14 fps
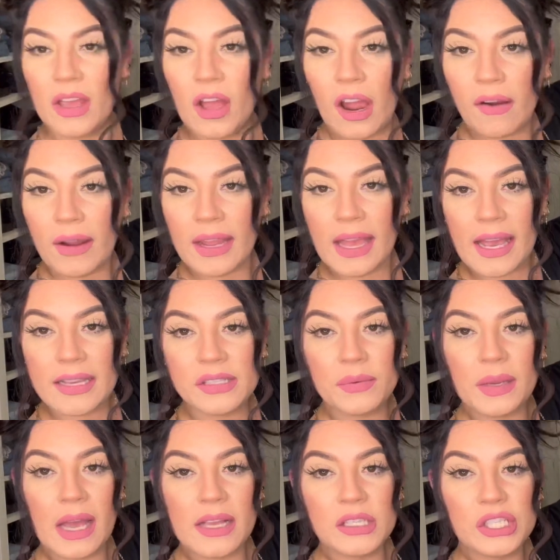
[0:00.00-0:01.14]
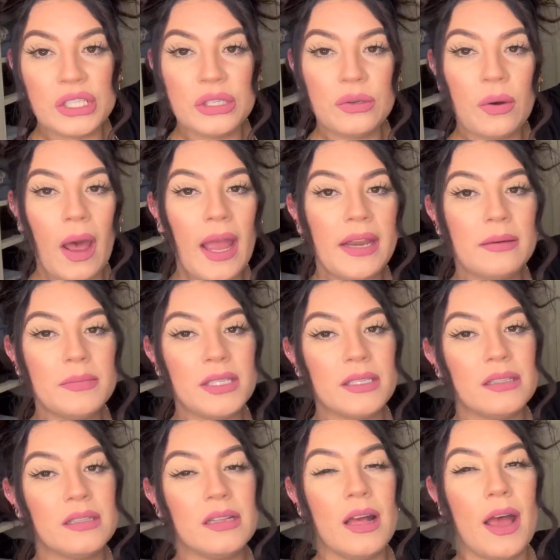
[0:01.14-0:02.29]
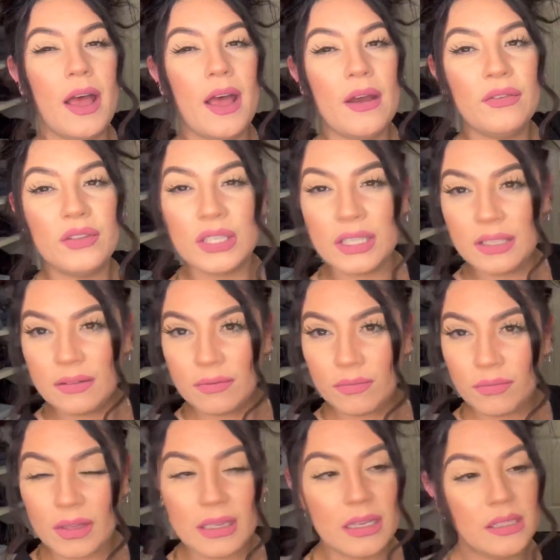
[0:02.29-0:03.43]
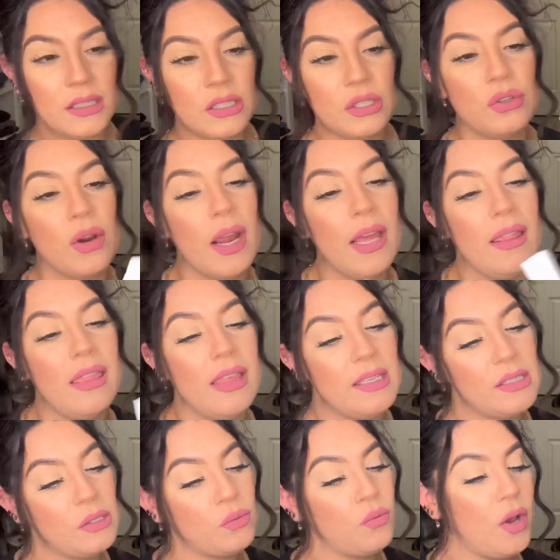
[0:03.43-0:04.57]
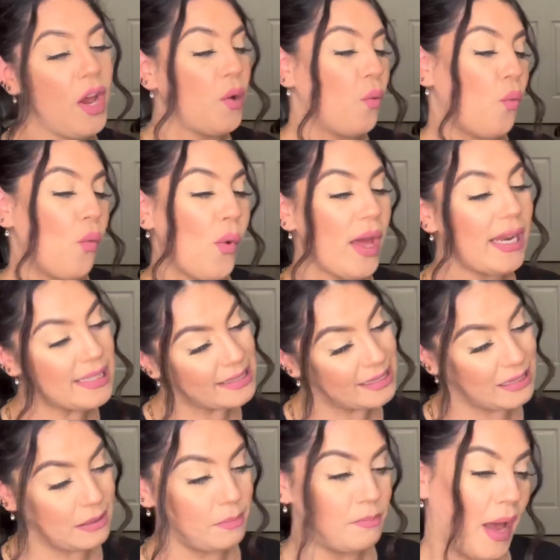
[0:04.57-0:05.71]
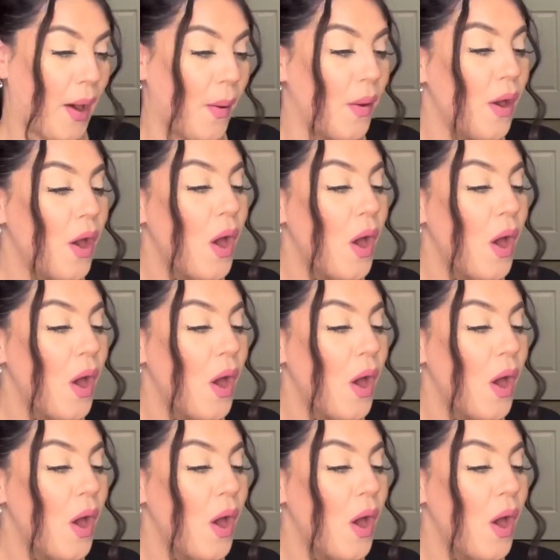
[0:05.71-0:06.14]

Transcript: All right, guys, so we got 2 items left. Let's try this one. What is this about?